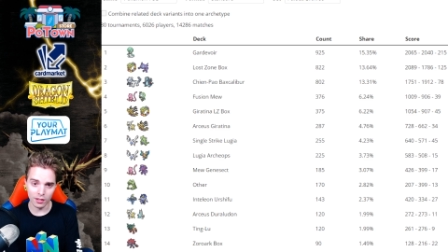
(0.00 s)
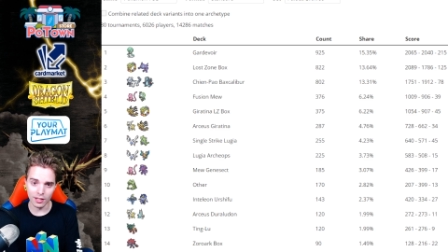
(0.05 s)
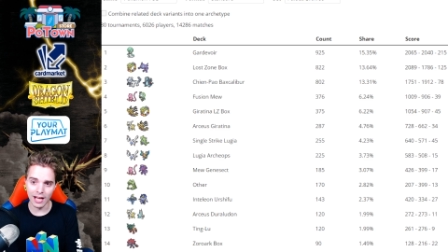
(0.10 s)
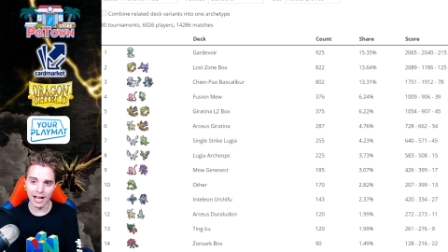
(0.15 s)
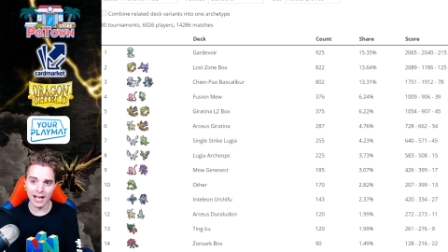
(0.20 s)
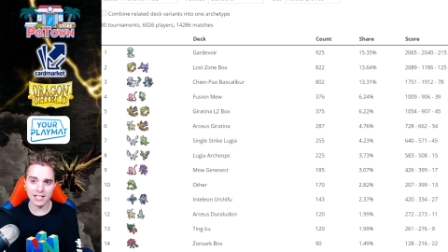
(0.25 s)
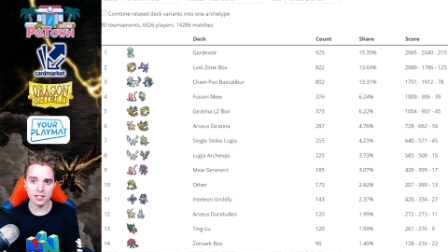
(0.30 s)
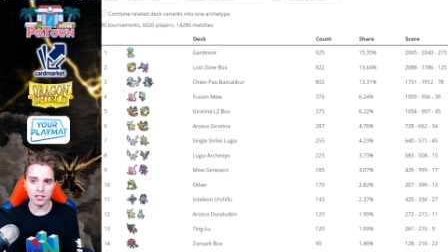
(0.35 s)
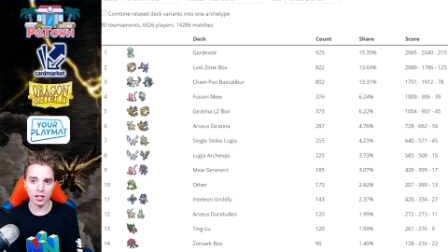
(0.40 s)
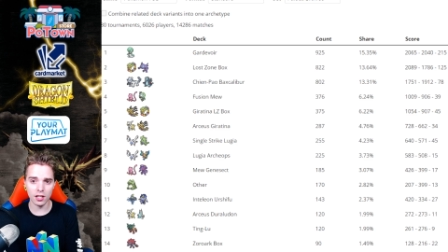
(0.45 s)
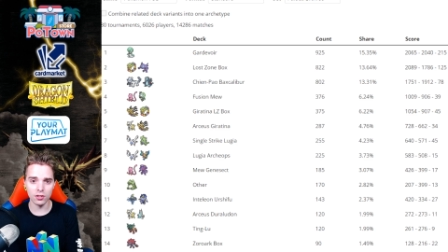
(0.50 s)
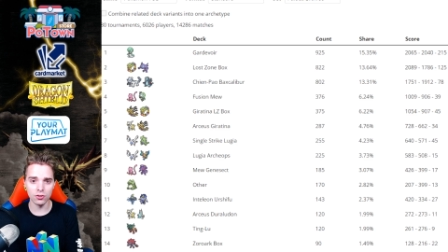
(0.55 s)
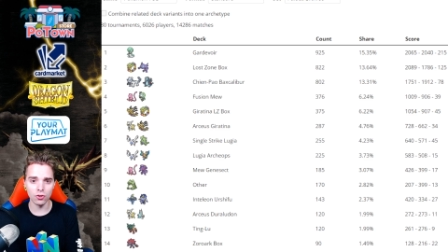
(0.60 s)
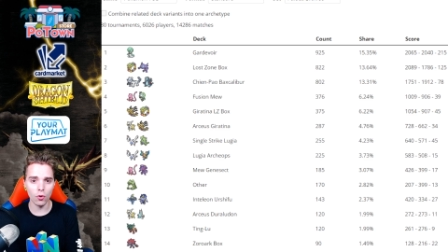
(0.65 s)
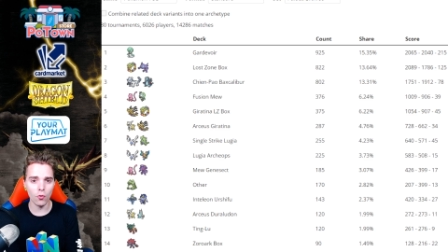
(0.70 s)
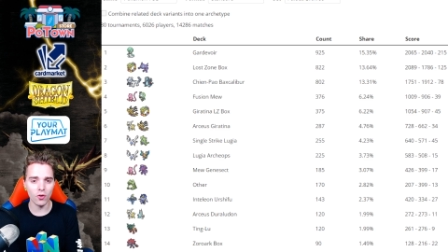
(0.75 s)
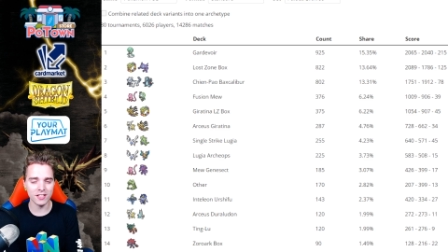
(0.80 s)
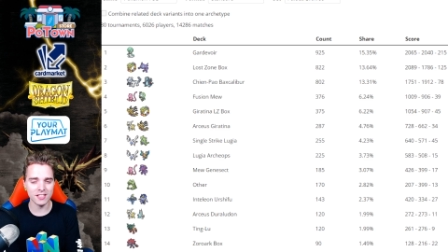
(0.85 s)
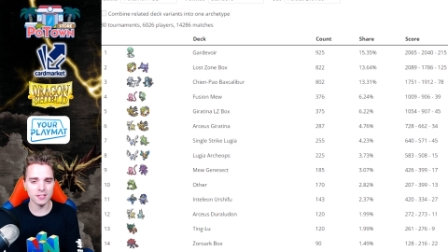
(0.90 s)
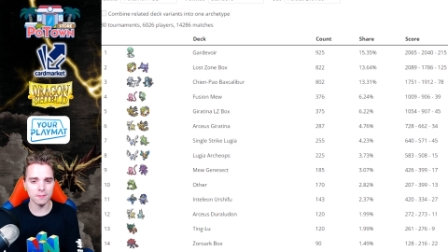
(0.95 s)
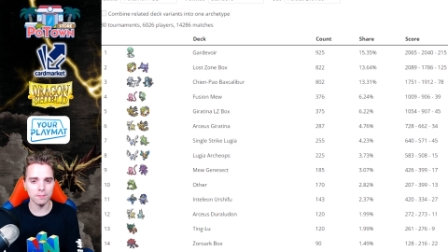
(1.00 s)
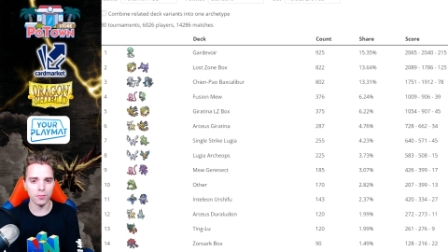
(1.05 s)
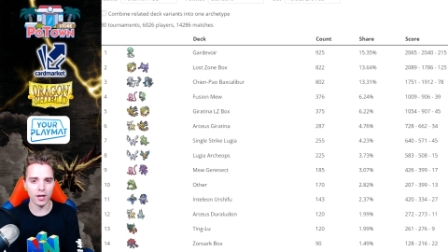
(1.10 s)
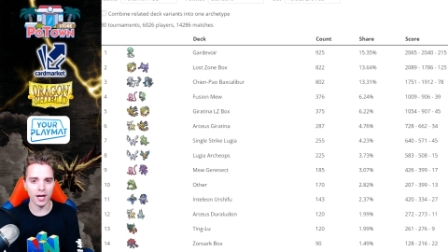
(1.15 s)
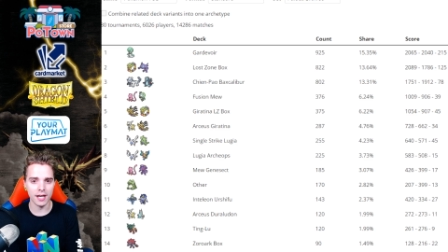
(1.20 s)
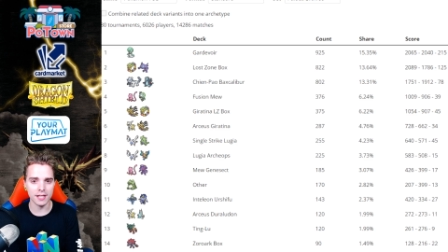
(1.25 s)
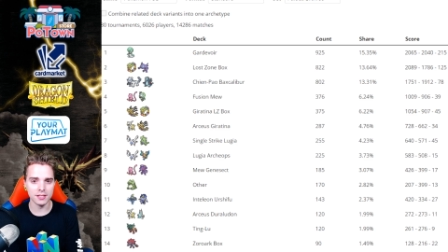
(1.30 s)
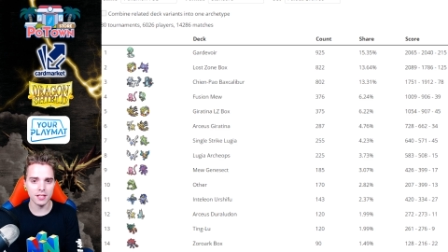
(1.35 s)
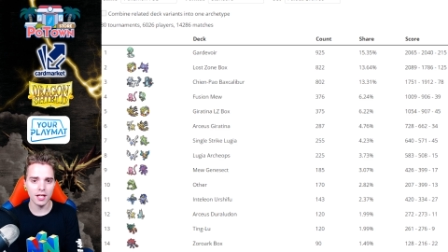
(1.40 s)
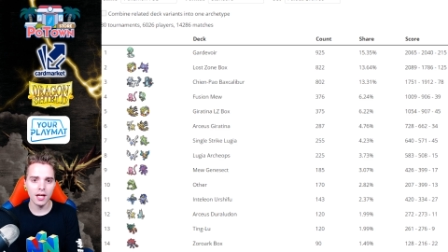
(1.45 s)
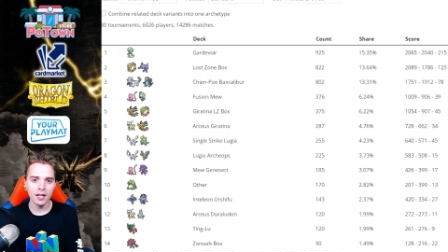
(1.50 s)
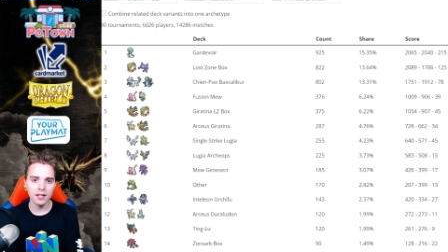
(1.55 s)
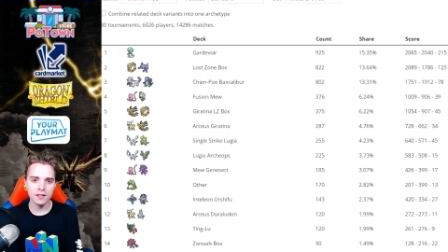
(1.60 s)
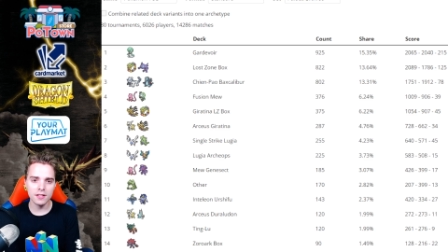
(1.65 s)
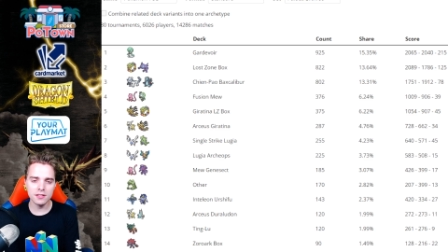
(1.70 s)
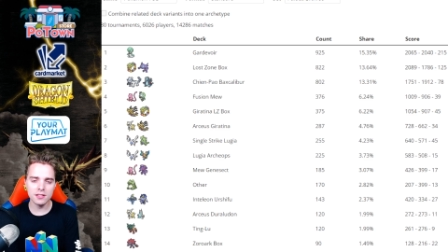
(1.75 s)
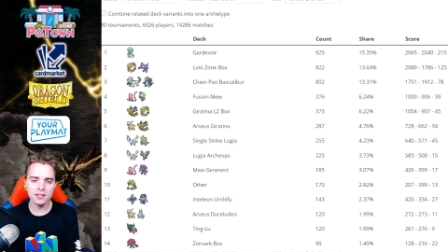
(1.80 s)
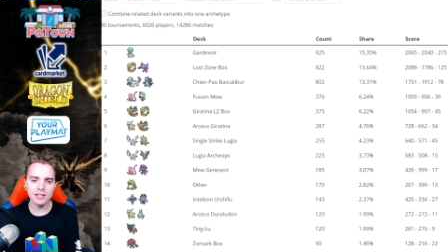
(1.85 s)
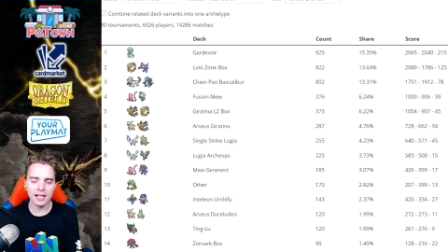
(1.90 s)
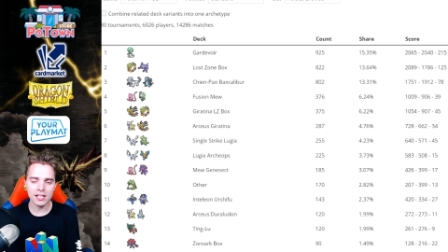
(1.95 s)
as uh, no one's surprise,
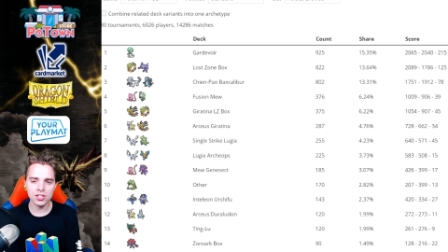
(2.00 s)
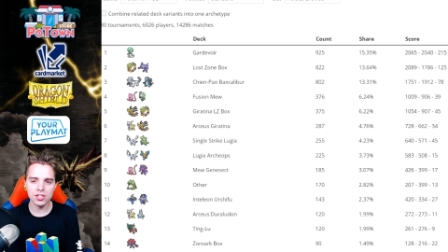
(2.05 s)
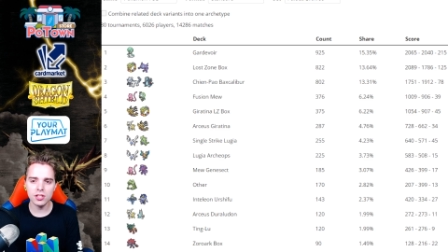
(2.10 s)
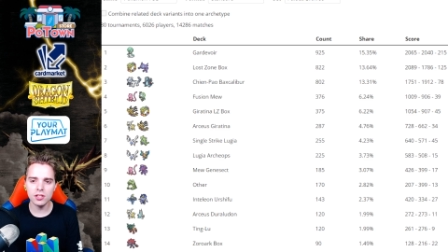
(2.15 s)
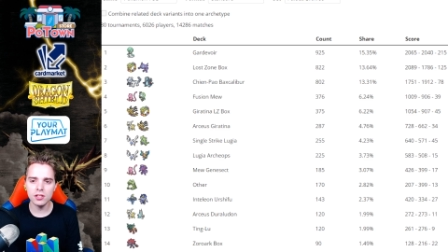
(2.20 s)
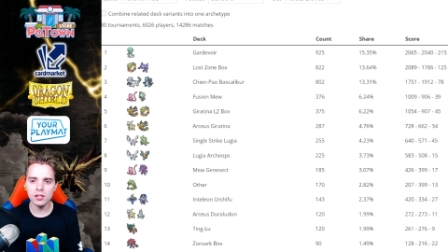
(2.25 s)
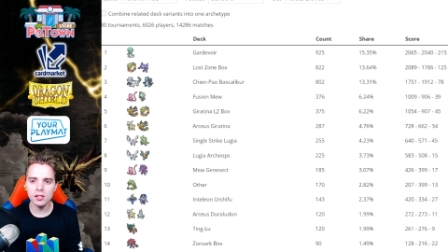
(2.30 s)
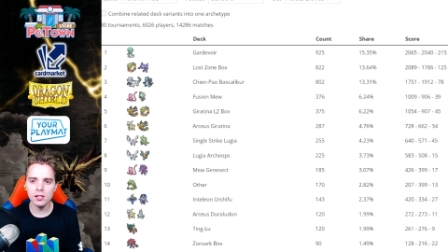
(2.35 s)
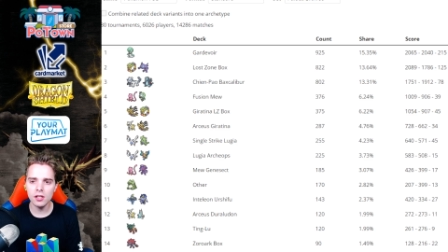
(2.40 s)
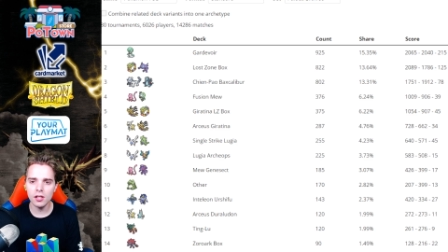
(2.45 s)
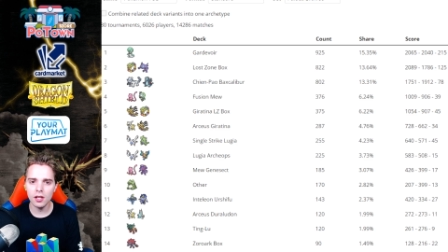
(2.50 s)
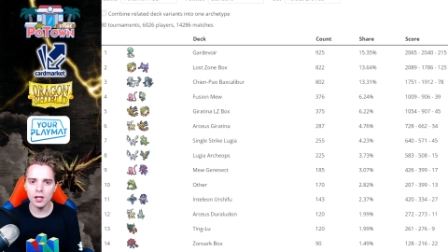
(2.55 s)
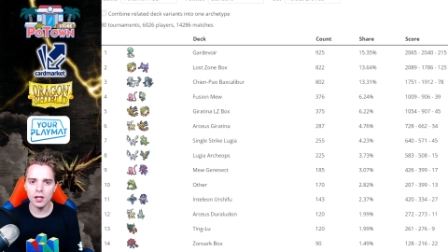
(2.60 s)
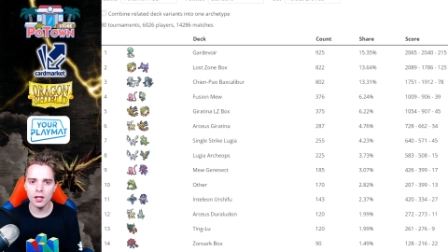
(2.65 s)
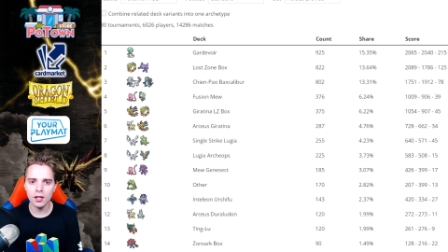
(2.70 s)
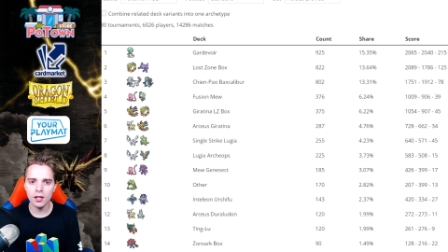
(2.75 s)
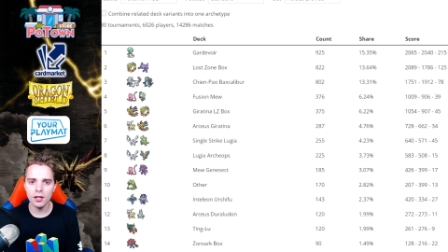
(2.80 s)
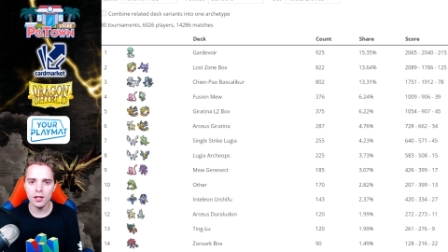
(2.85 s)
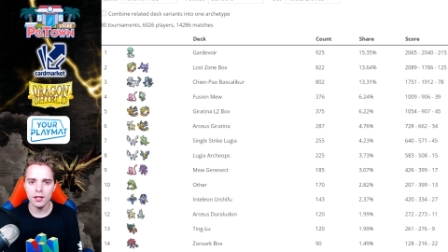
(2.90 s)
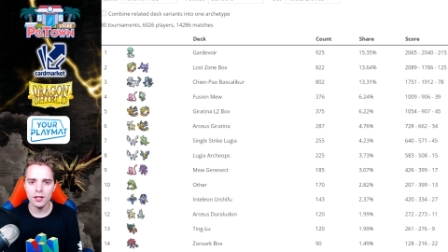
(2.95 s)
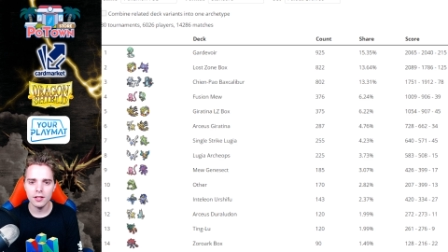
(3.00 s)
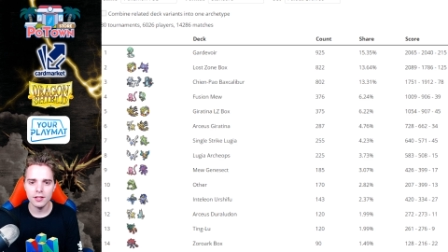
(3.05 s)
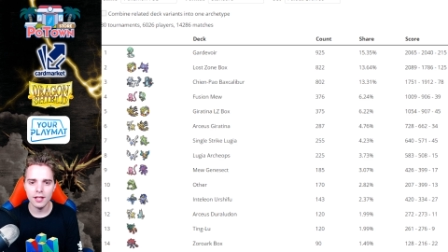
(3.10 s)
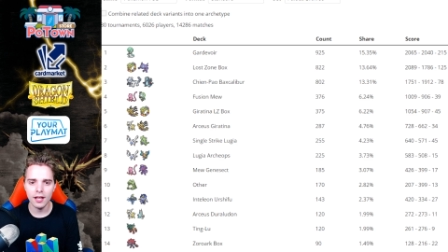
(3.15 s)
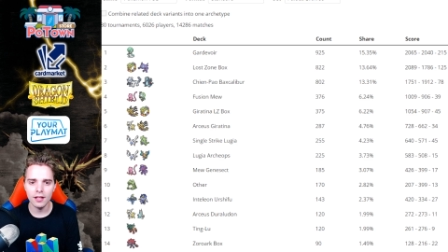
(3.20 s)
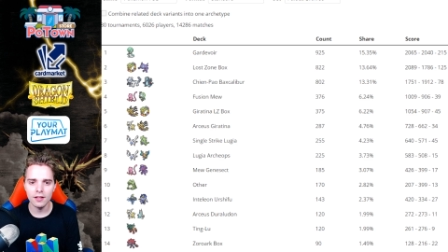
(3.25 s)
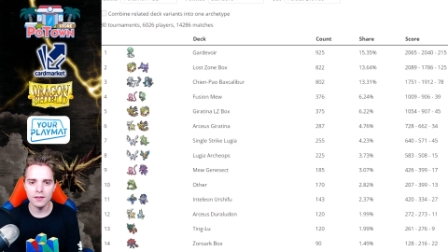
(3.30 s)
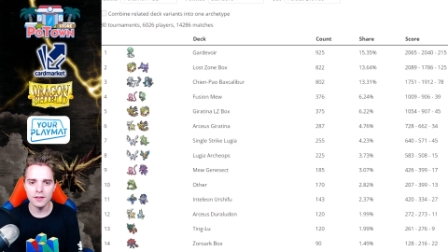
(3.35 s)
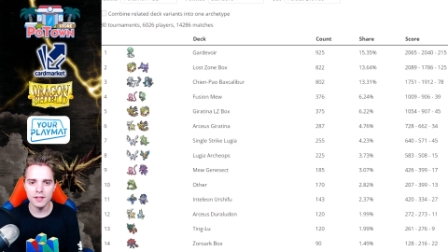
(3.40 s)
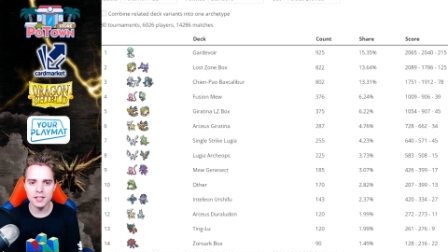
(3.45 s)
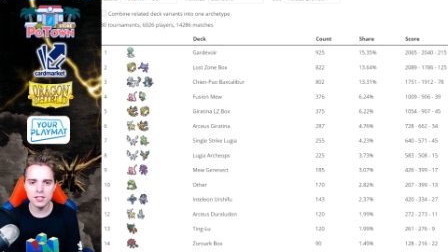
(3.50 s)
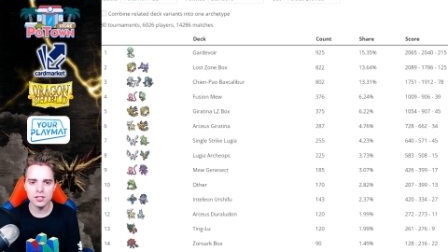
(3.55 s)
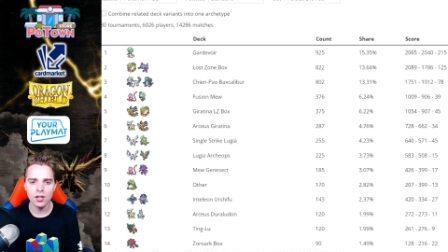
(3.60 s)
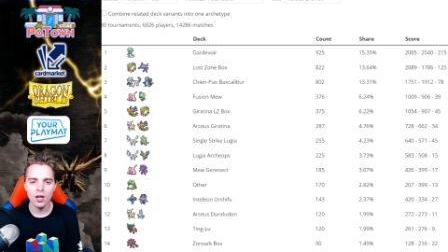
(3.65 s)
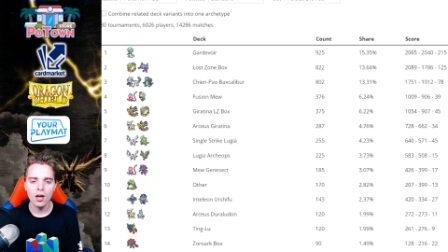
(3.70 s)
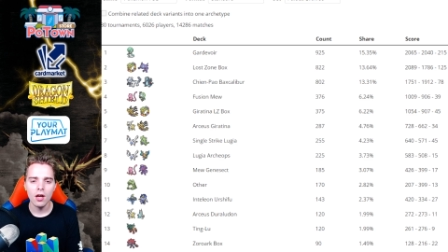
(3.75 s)
this is actually the uh, yeah list